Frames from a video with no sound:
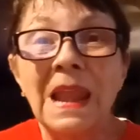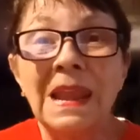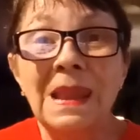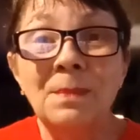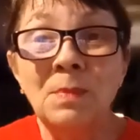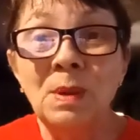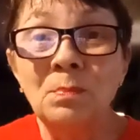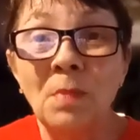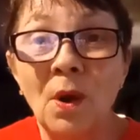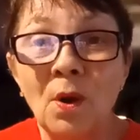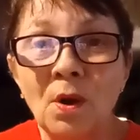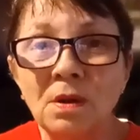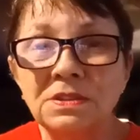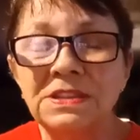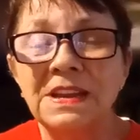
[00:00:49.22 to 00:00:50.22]
lemon
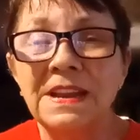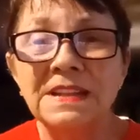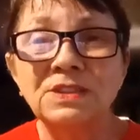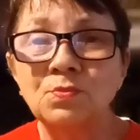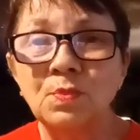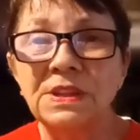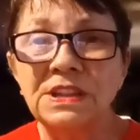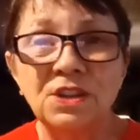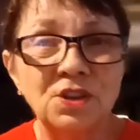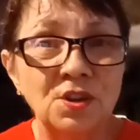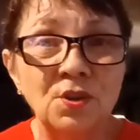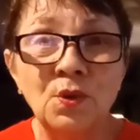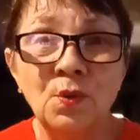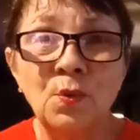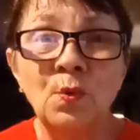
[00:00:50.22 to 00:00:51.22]
bars, and it's with
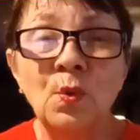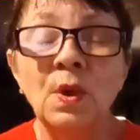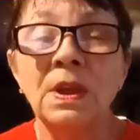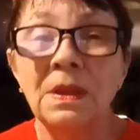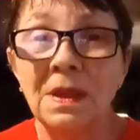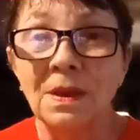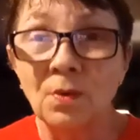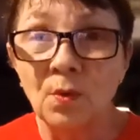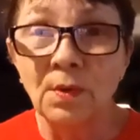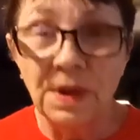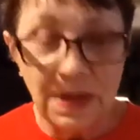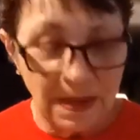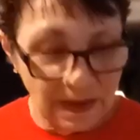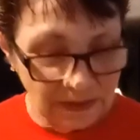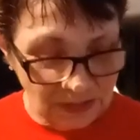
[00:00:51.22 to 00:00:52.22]
2
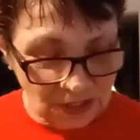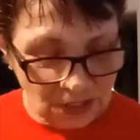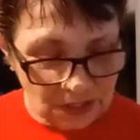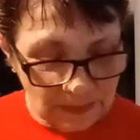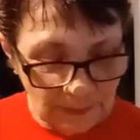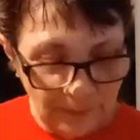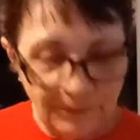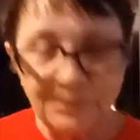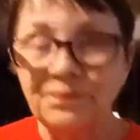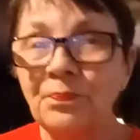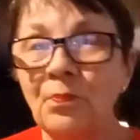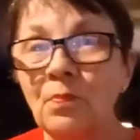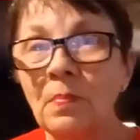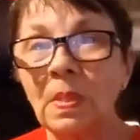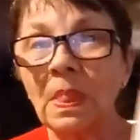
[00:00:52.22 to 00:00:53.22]
ingredients.
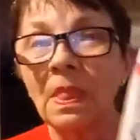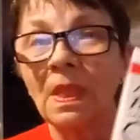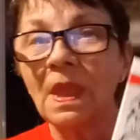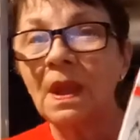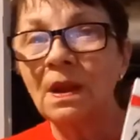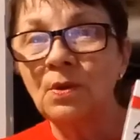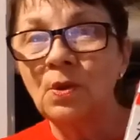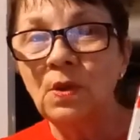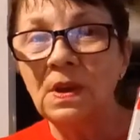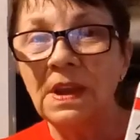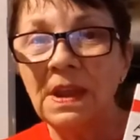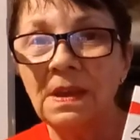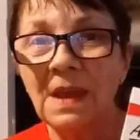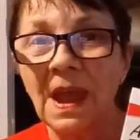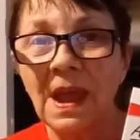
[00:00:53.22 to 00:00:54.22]
You
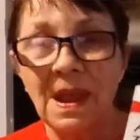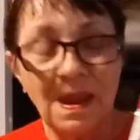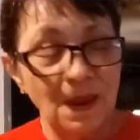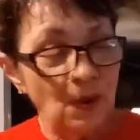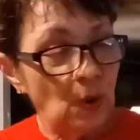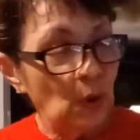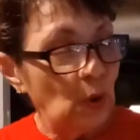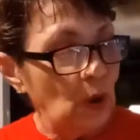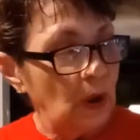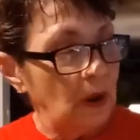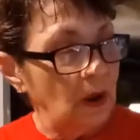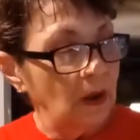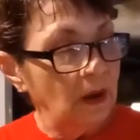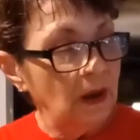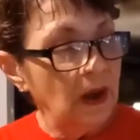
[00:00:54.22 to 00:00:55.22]
need a
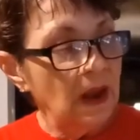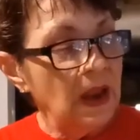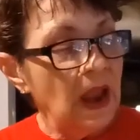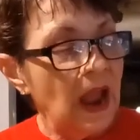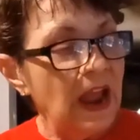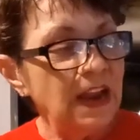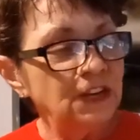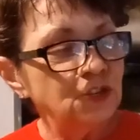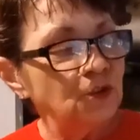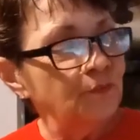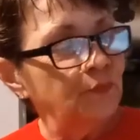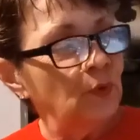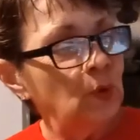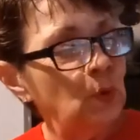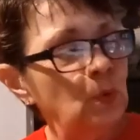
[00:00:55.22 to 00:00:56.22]

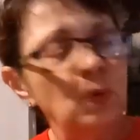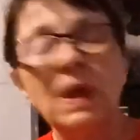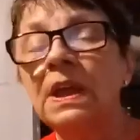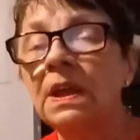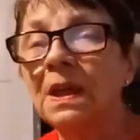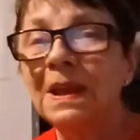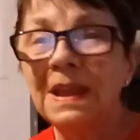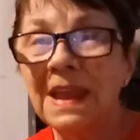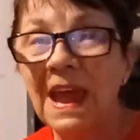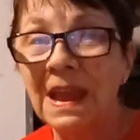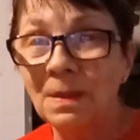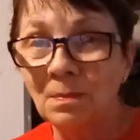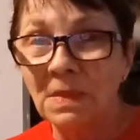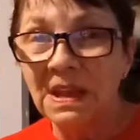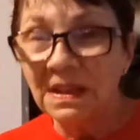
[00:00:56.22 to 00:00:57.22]
Angel Food
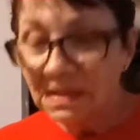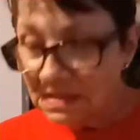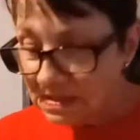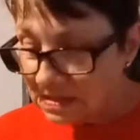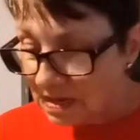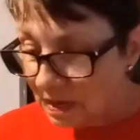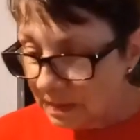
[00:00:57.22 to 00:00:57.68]
cake mix